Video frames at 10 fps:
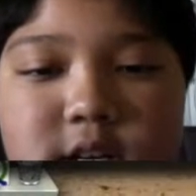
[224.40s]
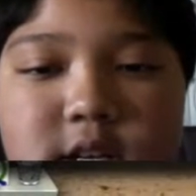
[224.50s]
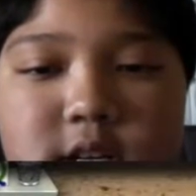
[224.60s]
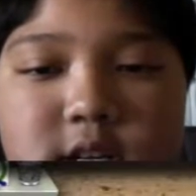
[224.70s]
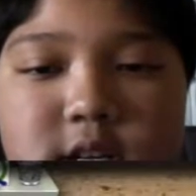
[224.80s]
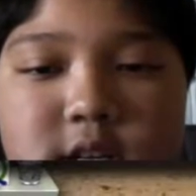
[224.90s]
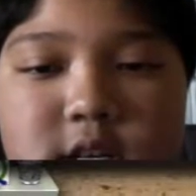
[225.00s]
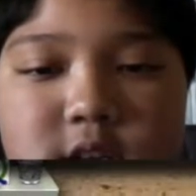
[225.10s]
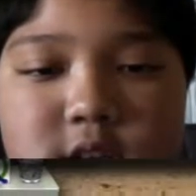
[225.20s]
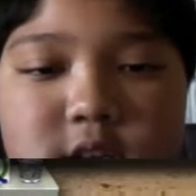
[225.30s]
Sir,
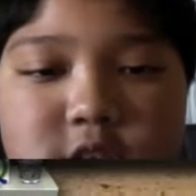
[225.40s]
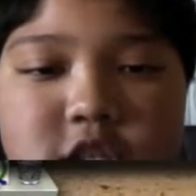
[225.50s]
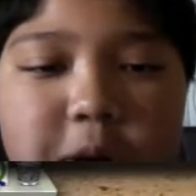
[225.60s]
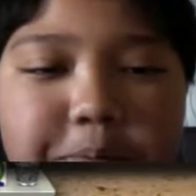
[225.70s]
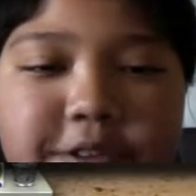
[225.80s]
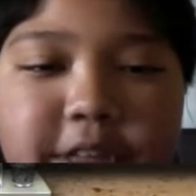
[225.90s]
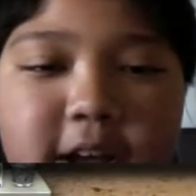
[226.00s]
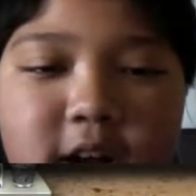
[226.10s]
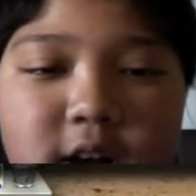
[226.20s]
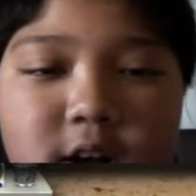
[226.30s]
place your Stop hands right where there.
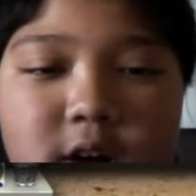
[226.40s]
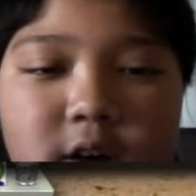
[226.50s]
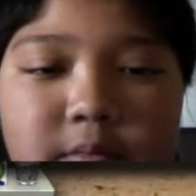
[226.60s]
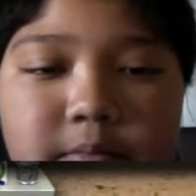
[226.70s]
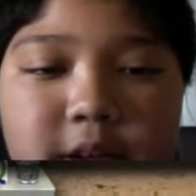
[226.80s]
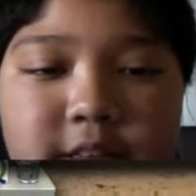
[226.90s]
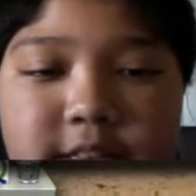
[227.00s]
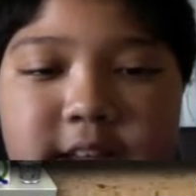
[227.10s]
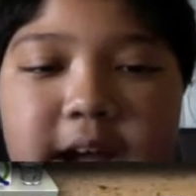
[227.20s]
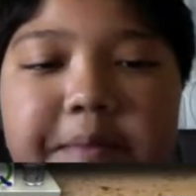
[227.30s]
I can see them.
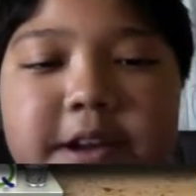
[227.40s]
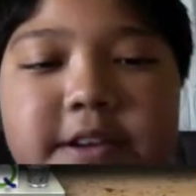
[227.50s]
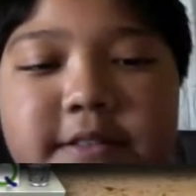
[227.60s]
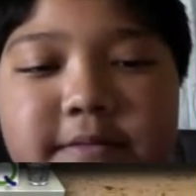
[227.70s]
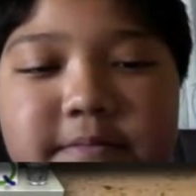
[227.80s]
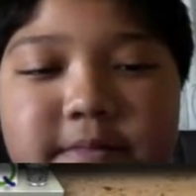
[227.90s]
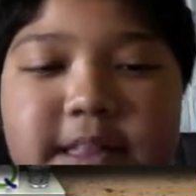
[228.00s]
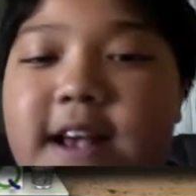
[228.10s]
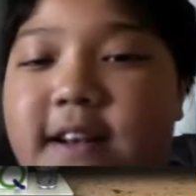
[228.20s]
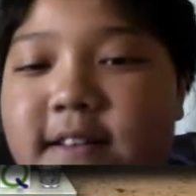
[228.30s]
It's diamond.
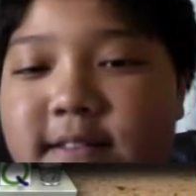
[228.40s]
There.